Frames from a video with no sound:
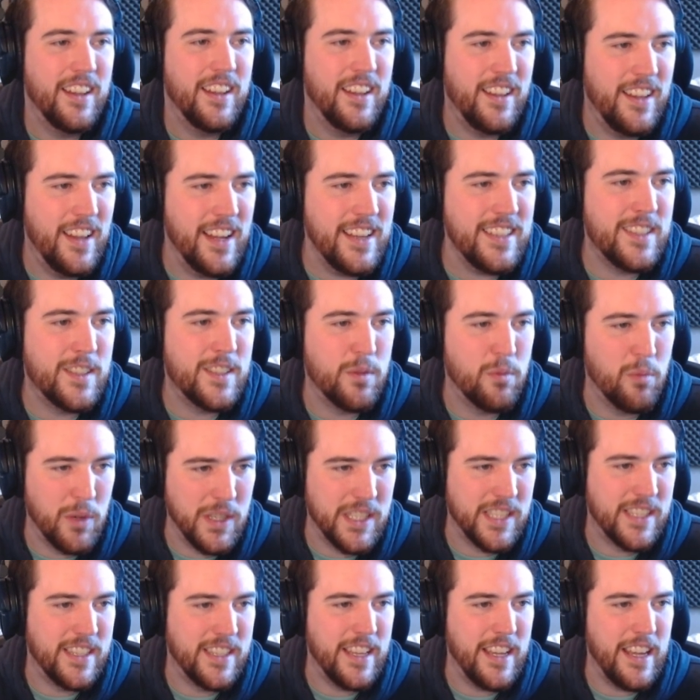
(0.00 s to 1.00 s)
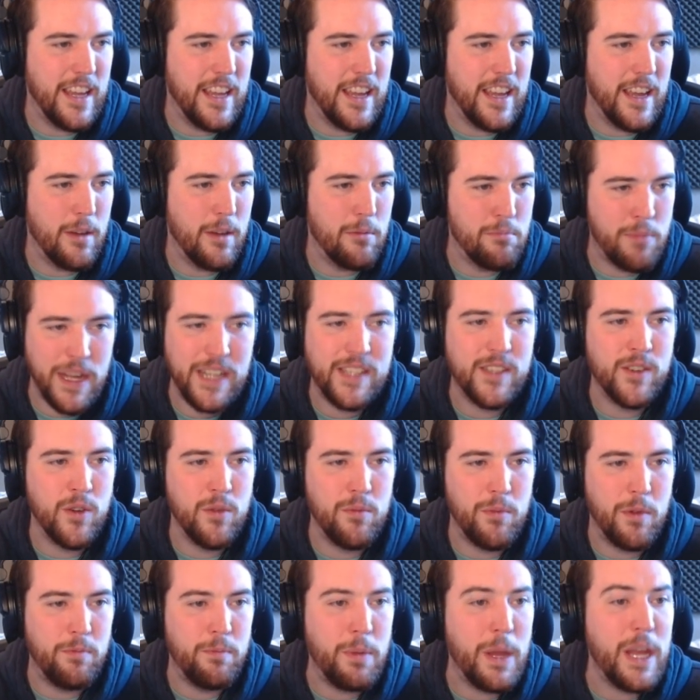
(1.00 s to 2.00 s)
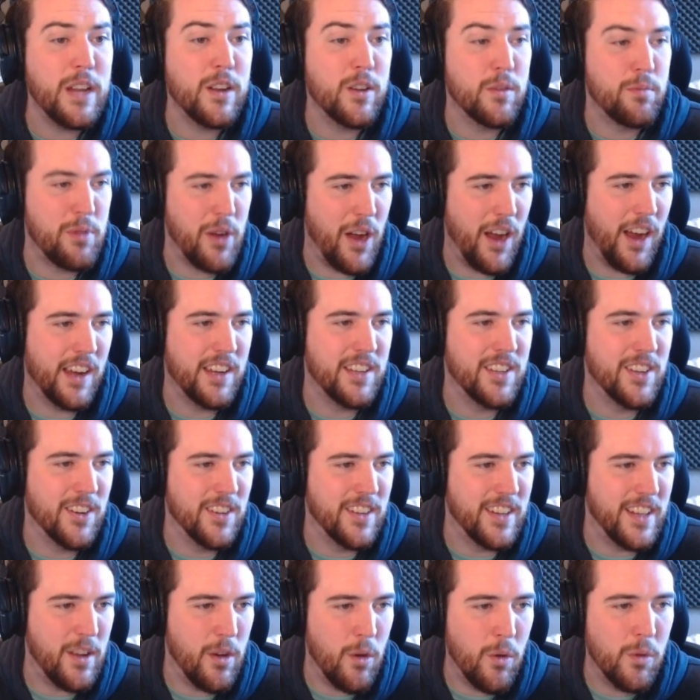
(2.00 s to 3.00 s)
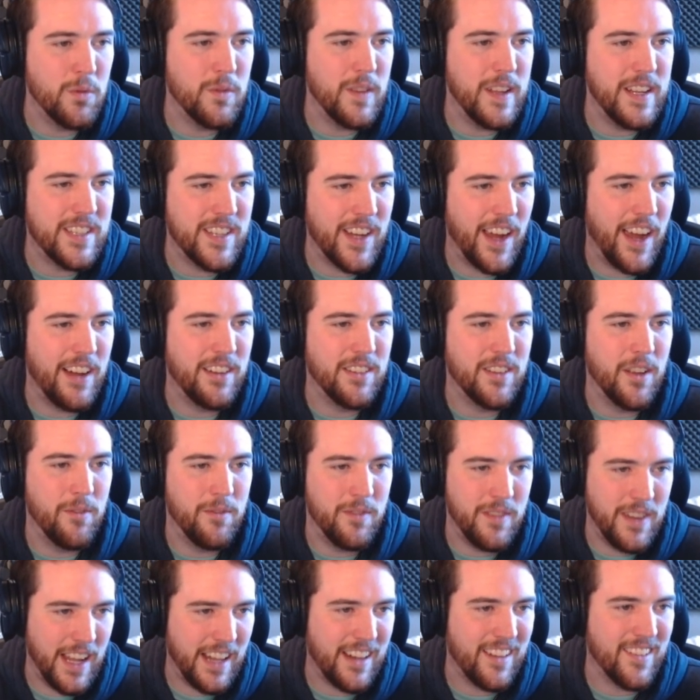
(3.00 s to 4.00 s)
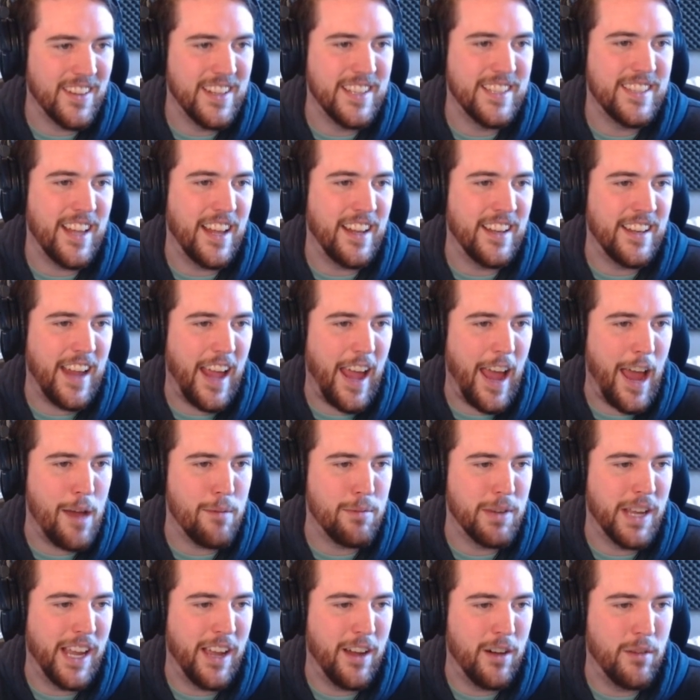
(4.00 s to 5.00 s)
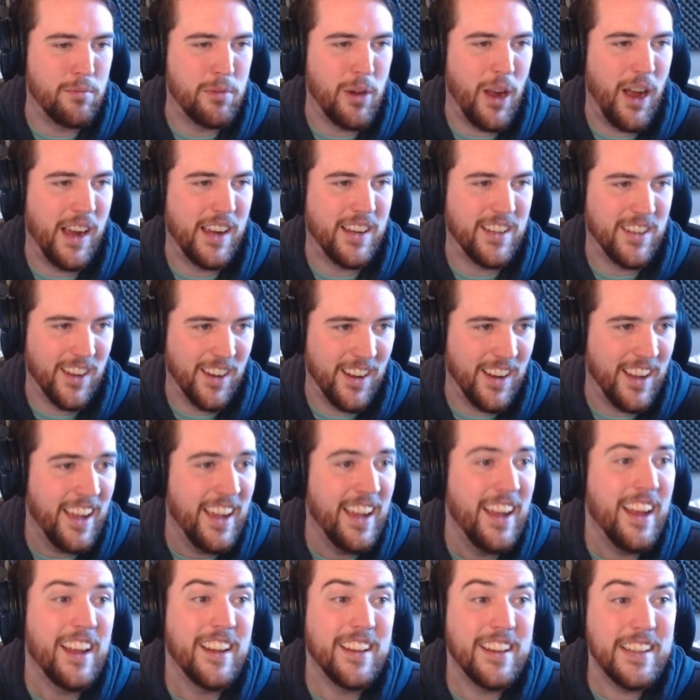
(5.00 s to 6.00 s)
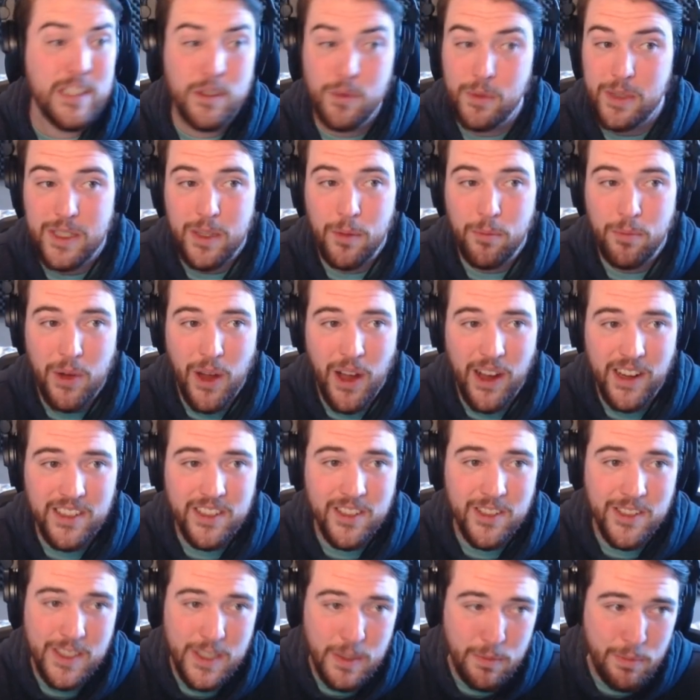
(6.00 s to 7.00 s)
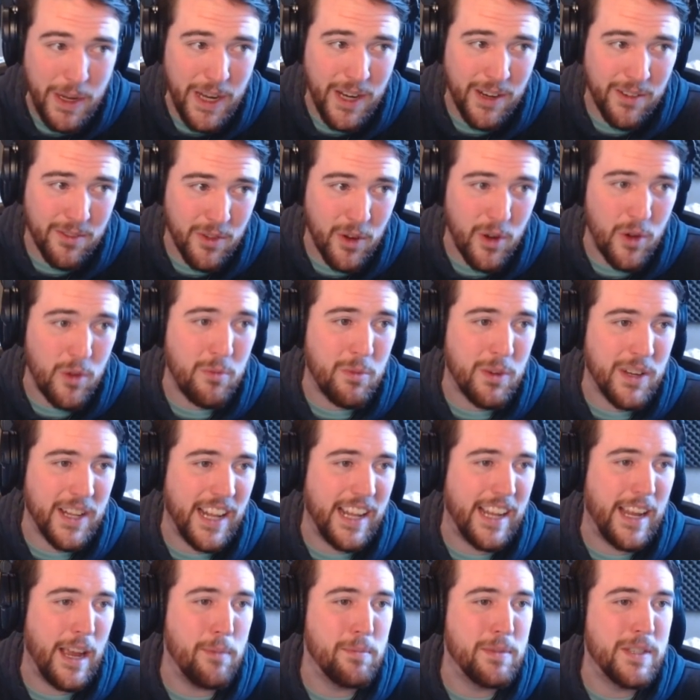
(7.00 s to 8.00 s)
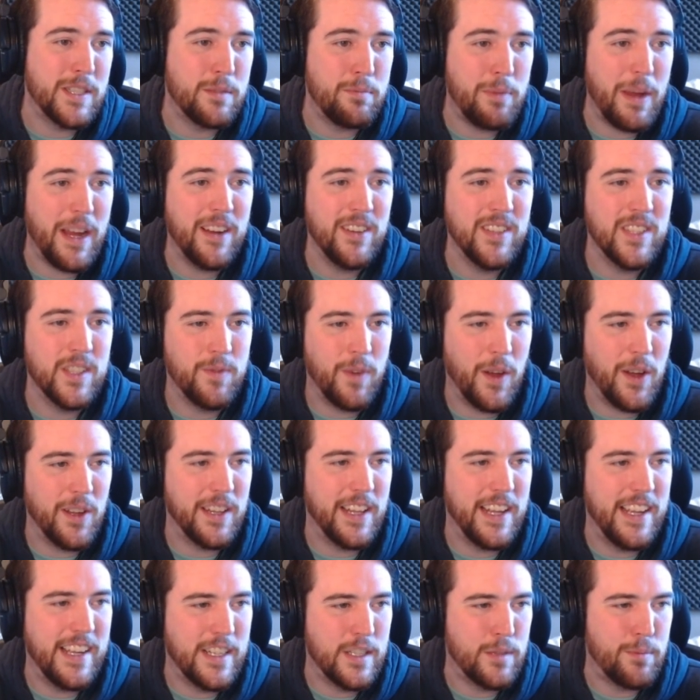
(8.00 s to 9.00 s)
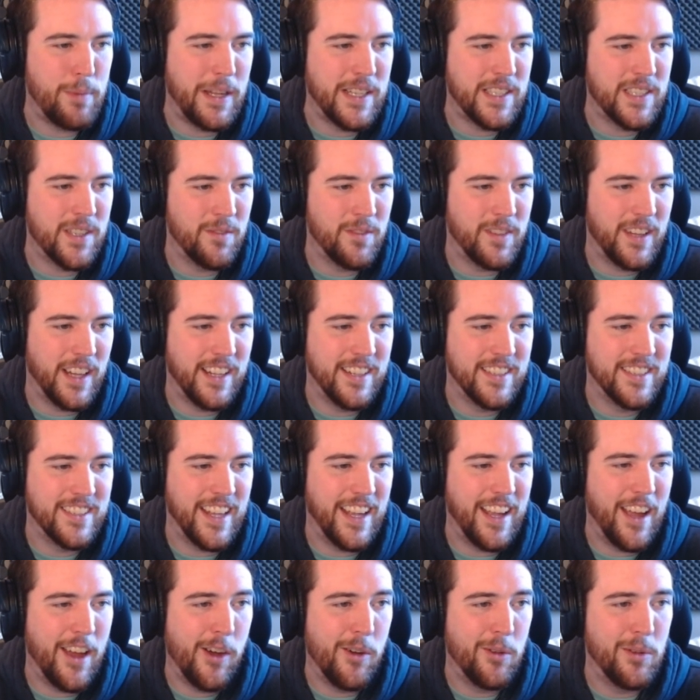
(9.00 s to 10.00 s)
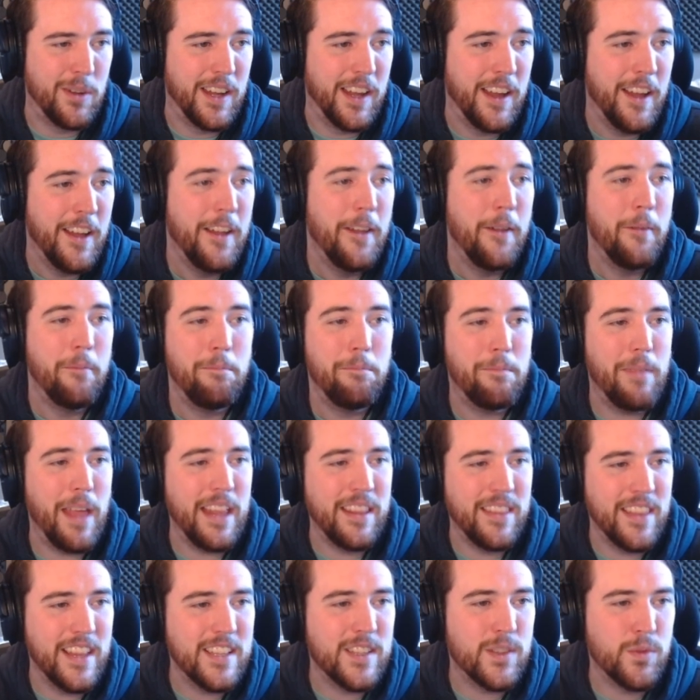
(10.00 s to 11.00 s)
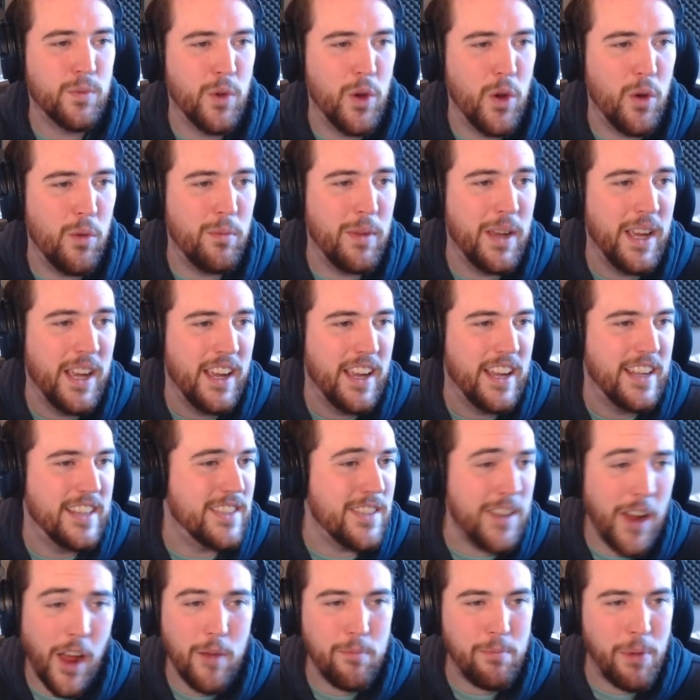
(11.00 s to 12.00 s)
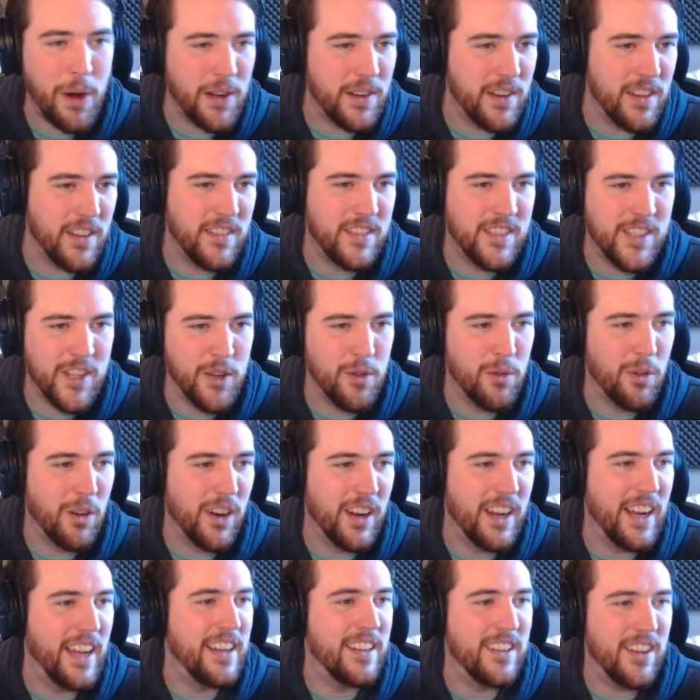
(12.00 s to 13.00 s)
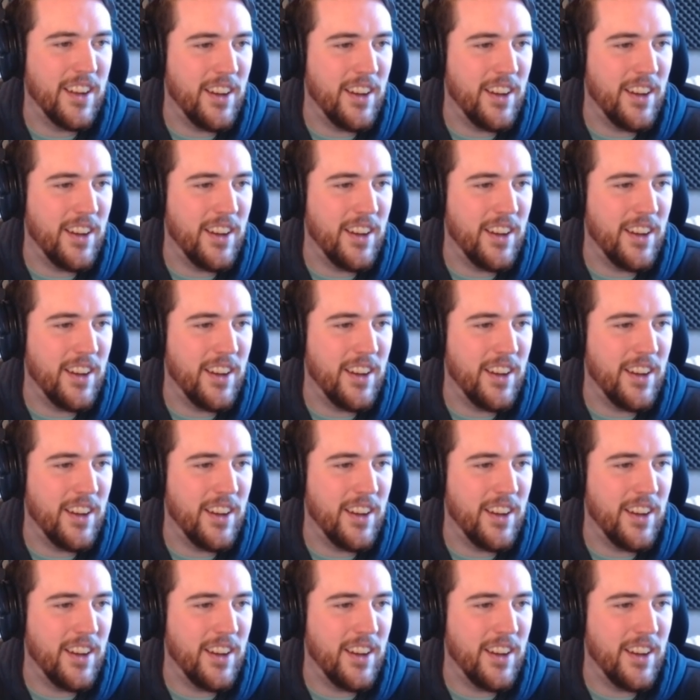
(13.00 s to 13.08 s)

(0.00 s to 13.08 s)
This was the bedroom of Peter Proctor, the only child of Nicholas and Abigail Proctor. This was the Proctor's spare room where they kept spares of all the expensive things they owned. And this room is not part of the tour and